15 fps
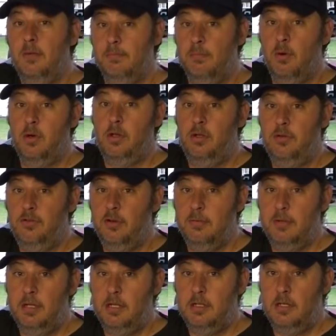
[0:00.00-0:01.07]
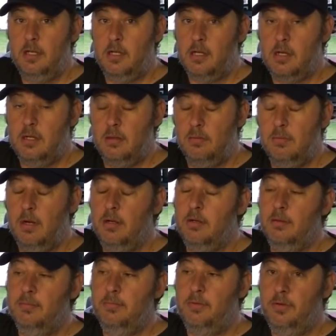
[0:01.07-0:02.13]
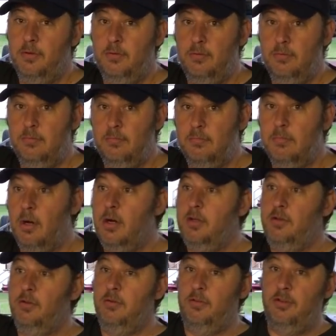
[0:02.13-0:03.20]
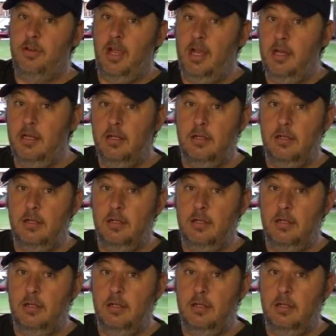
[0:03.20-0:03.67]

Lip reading: Morning YouTube and the internet. Welcome to my new shed.